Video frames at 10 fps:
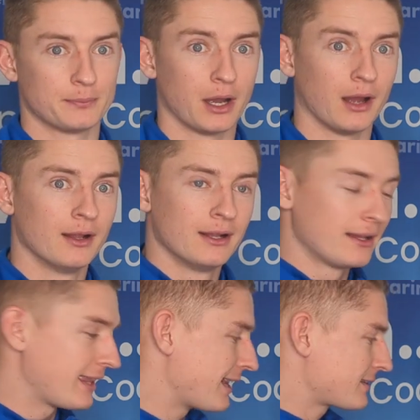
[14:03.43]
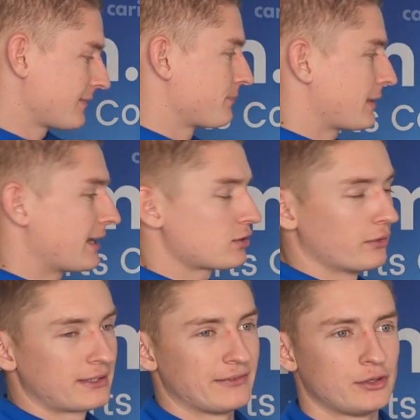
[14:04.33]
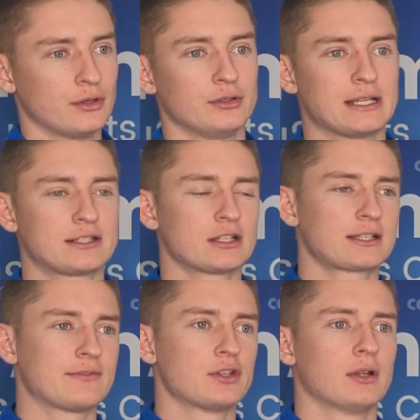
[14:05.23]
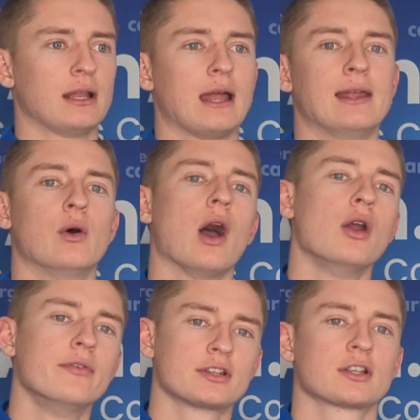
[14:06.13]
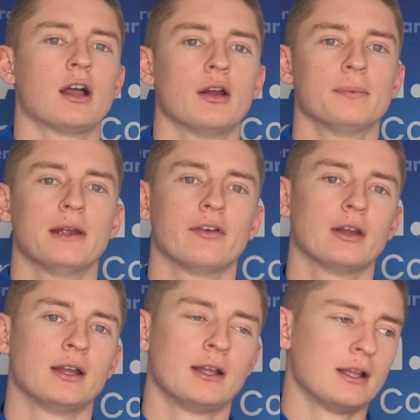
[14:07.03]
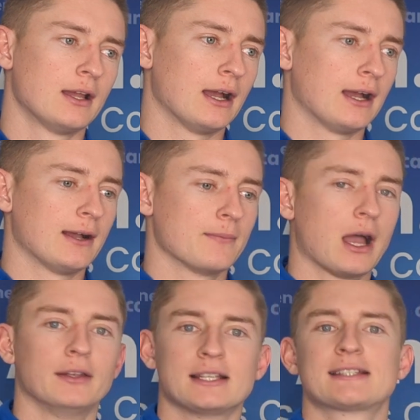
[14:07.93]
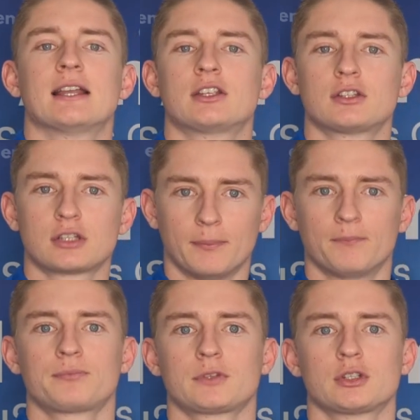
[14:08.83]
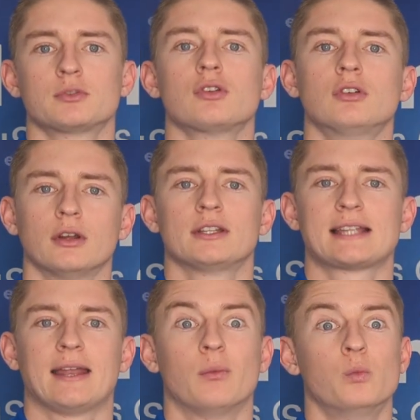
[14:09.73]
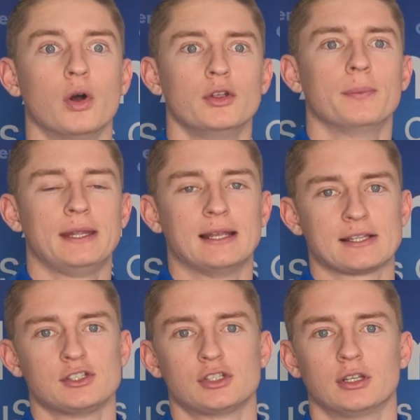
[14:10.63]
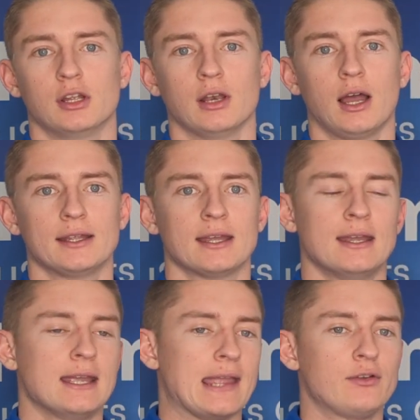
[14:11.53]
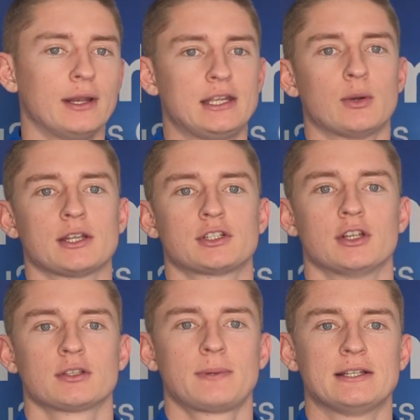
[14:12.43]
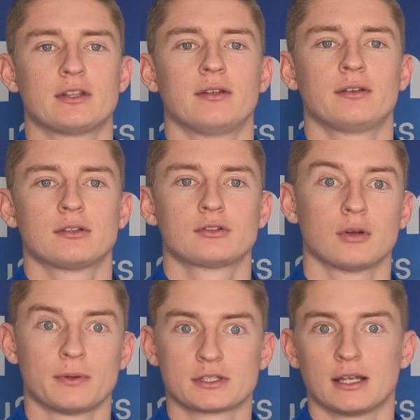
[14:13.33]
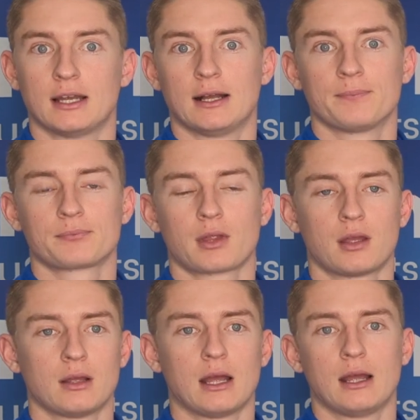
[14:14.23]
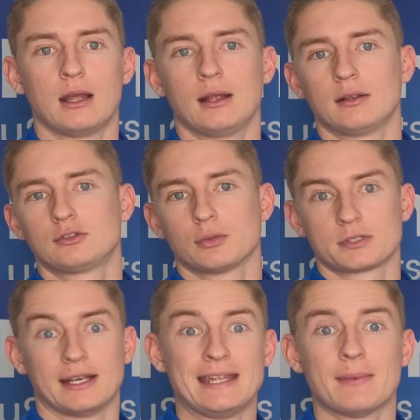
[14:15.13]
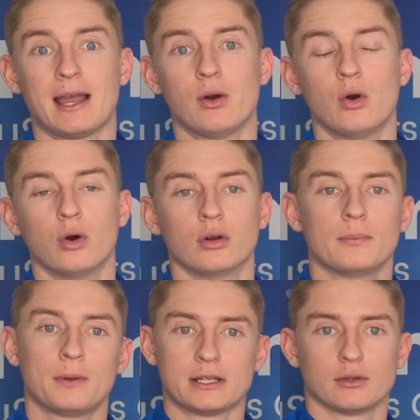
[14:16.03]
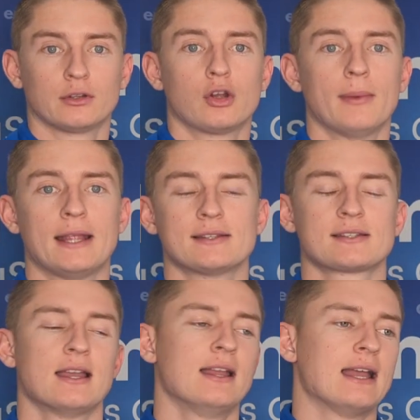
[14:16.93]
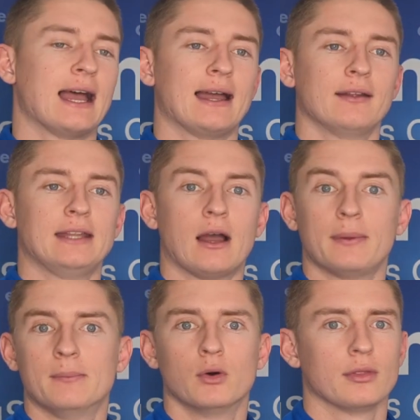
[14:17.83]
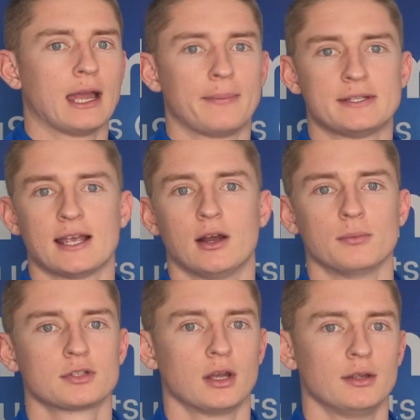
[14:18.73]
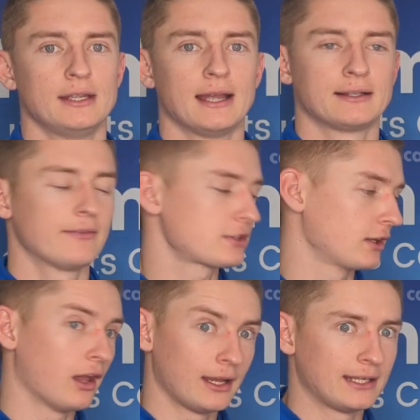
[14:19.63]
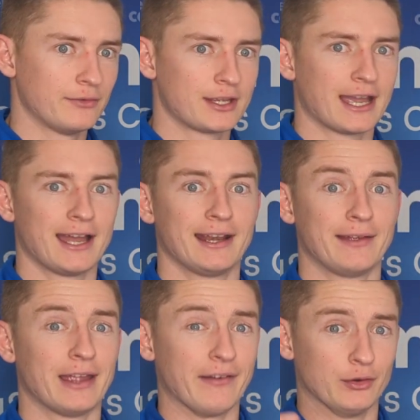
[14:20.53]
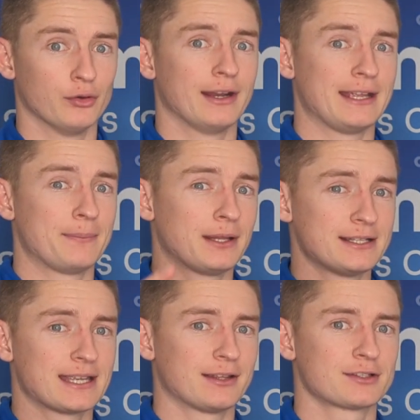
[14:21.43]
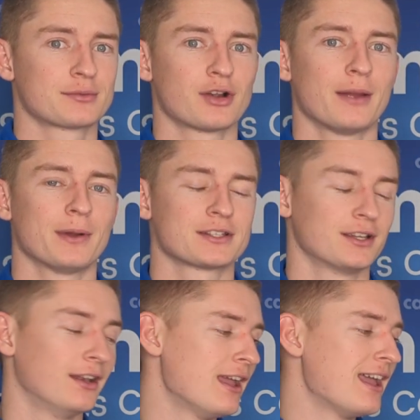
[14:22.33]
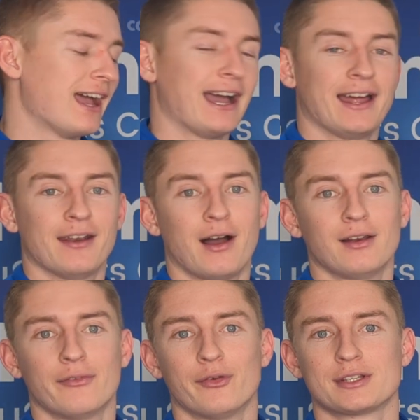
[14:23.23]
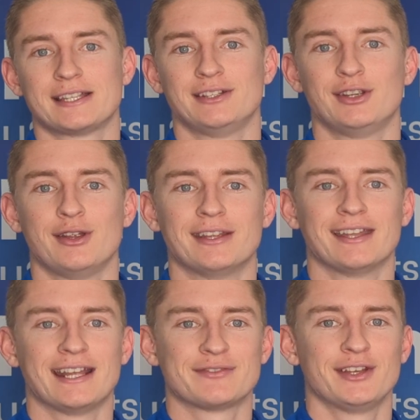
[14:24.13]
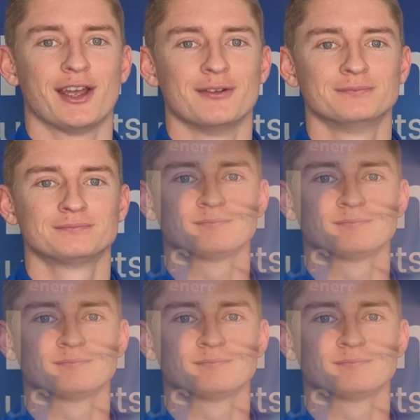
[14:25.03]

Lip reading: But that sort of gives you a little oversight, a bit of a some stronger understanding of what your PE lesson should look like. If you've got any questions, please do drop us an email or put it on the comments, and yeah, I'll be more than happy to help. So yeah, give us a like if you can, and if you haven't already, please hit the subscribe button, and I look forward to seeing you in the next video.